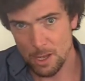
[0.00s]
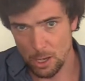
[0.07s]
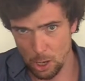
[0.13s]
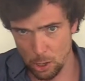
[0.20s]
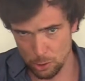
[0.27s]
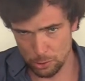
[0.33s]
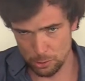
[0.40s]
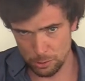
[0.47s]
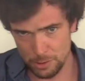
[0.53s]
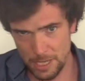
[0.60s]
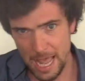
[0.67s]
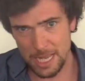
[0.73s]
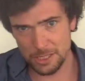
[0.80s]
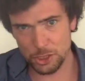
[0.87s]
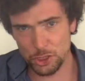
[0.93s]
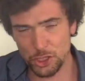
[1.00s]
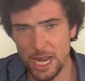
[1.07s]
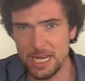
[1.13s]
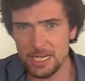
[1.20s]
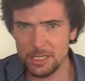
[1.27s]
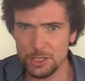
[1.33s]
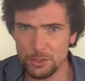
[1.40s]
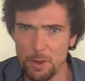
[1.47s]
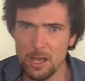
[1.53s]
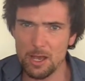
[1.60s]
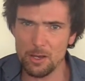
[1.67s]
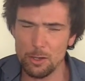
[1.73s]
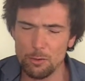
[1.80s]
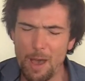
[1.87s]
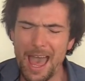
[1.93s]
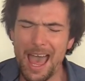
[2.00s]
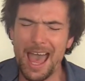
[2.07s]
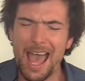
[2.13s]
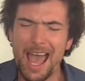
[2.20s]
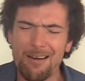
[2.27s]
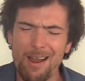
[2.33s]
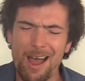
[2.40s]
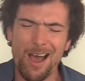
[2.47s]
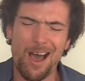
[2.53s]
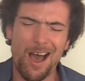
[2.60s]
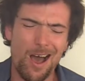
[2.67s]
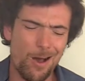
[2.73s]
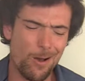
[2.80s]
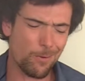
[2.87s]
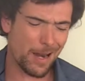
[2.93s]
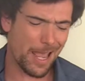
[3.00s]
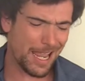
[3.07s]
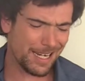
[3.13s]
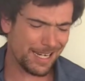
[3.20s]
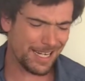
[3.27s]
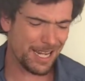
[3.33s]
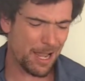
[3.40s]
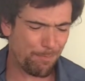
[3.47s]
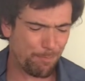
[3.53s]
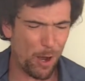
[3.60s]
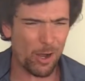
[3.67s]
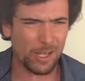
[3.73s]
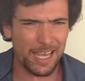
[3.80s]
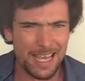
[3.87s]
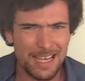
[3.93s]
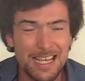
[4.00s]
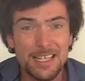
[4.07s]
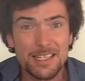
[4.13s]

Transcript: All that change will wear a hole in your pocket,